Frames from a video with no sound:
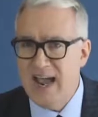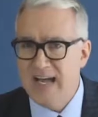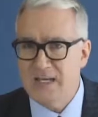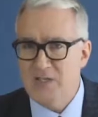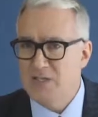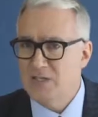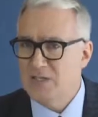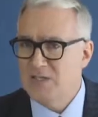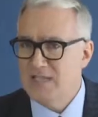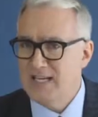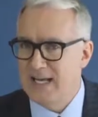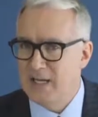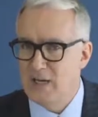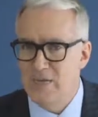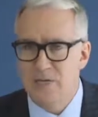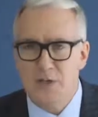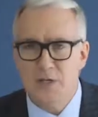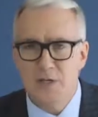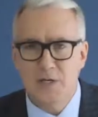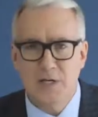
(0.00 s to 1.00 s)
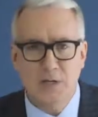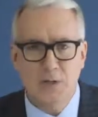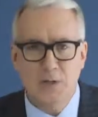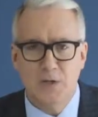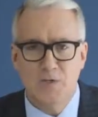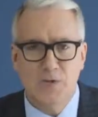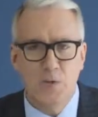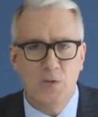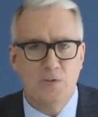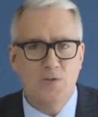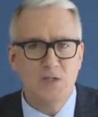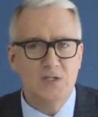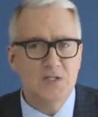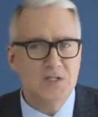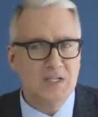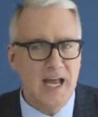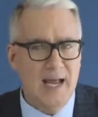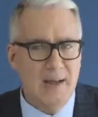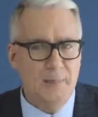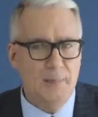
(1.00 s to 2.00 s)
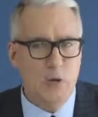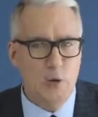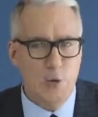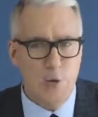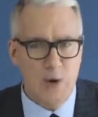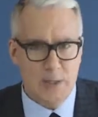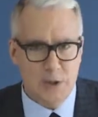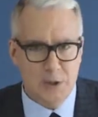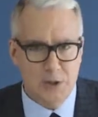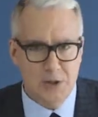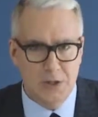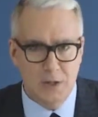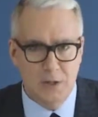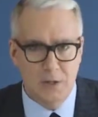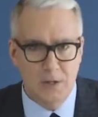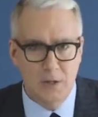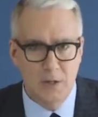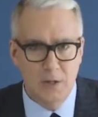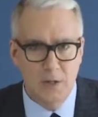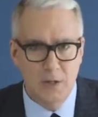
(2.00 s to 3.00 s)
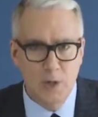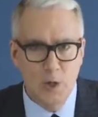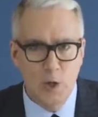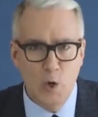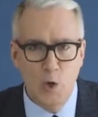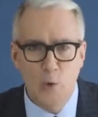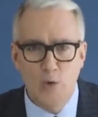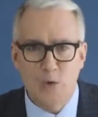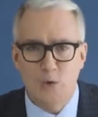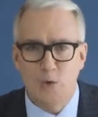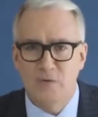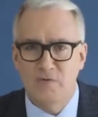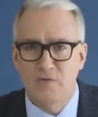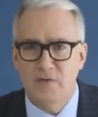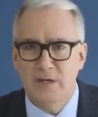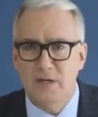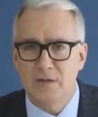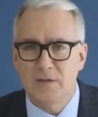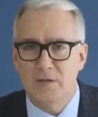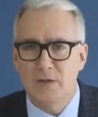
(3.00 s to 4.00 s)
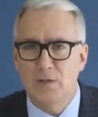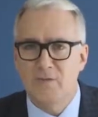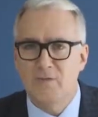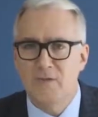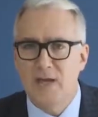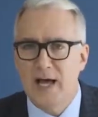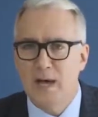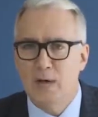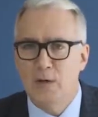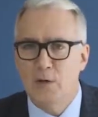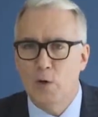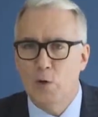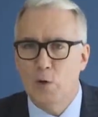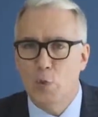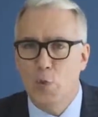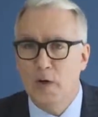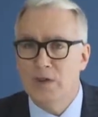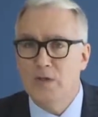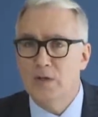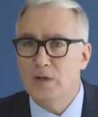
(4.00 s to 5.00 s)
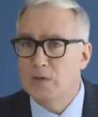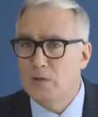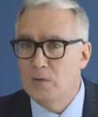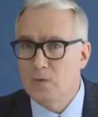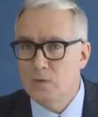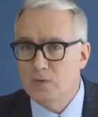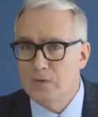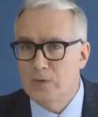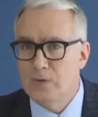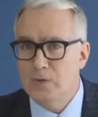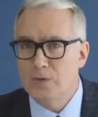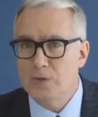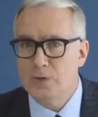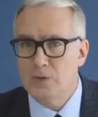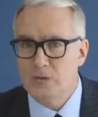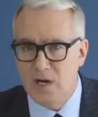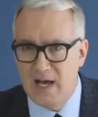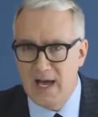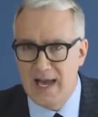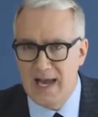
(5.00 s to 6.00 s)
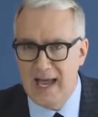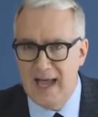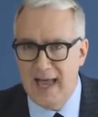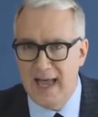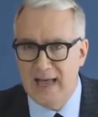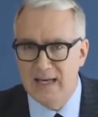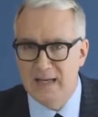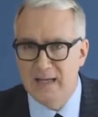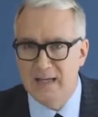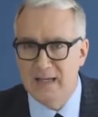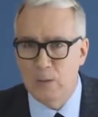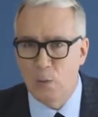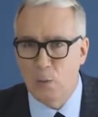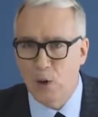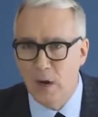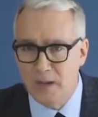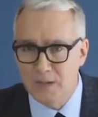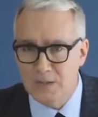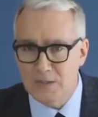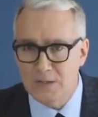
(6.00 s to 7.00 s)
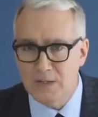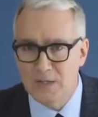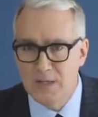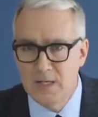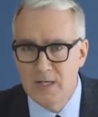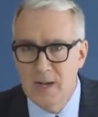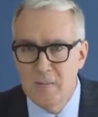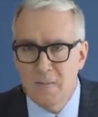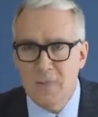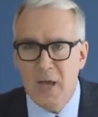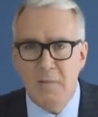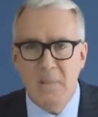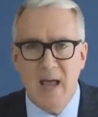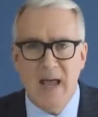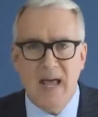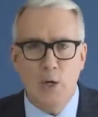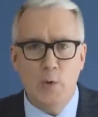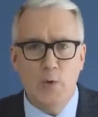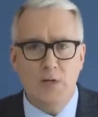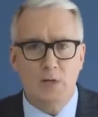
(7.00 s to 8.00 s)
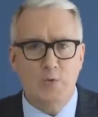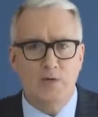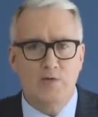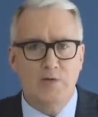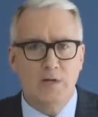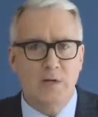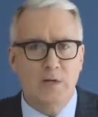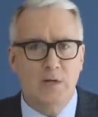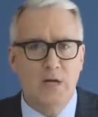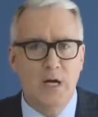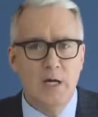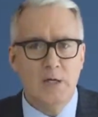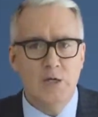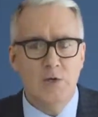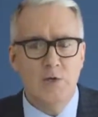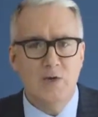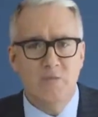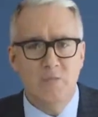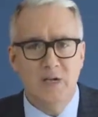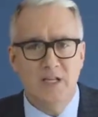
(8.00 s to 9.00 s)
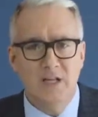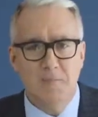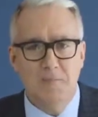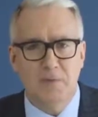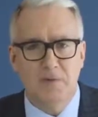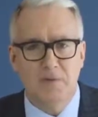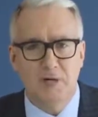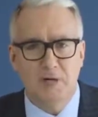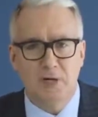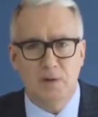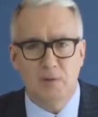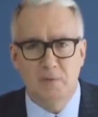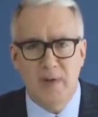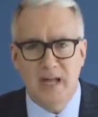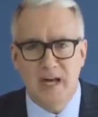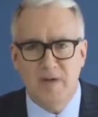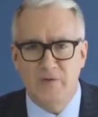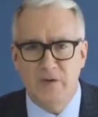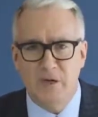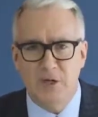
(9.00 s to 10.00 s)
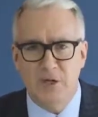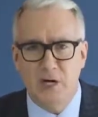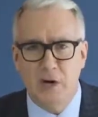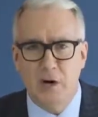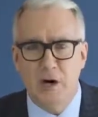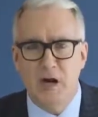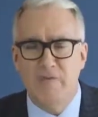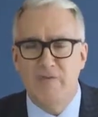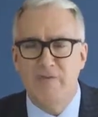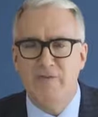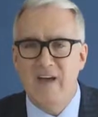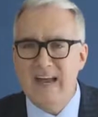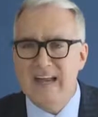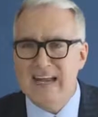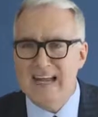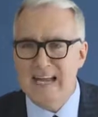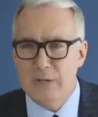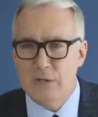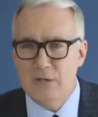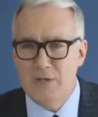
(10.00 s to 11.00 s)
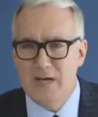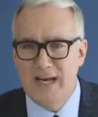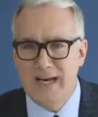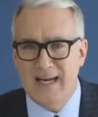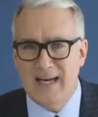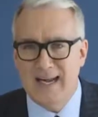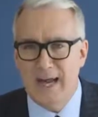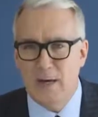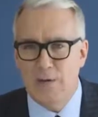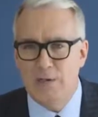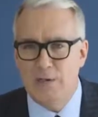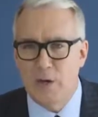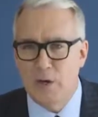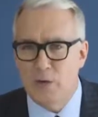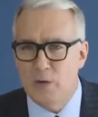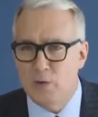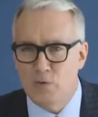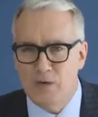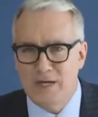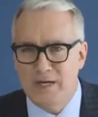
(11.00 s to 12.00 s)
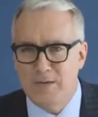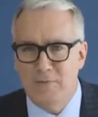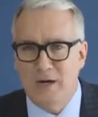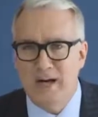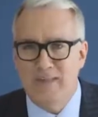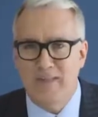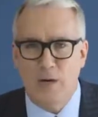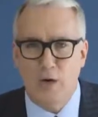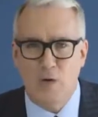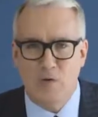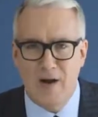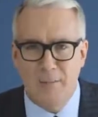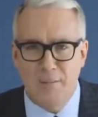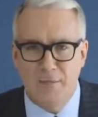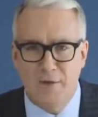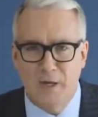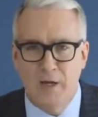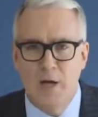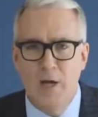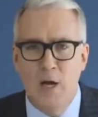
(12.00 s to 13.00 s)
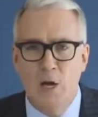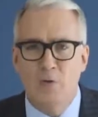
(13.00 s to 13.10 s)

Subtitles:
asked a television interview the same question, who was revealed to have not known what the nuclear triad was. A man who is revealed to have been the political beneficiary of fake internet accounts underwritten by the Kremlin,